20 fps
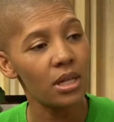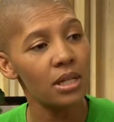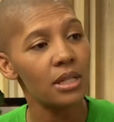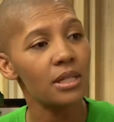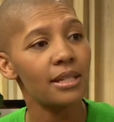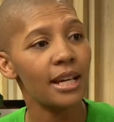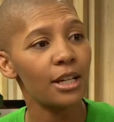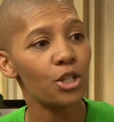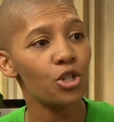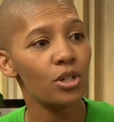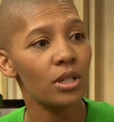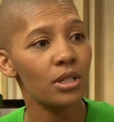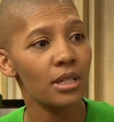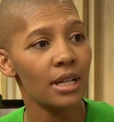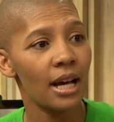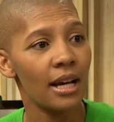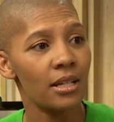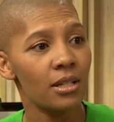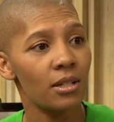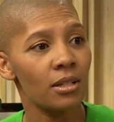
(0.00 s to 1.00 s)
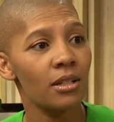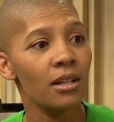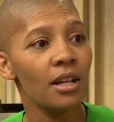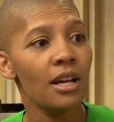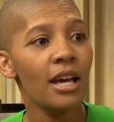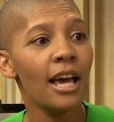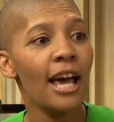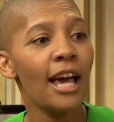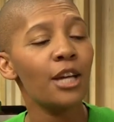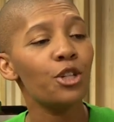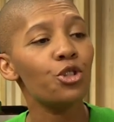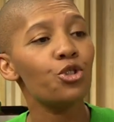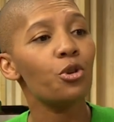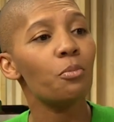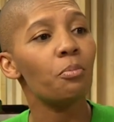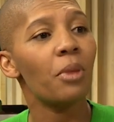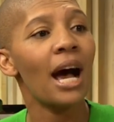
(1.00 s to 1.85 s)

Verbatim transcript: within a sectional title and you're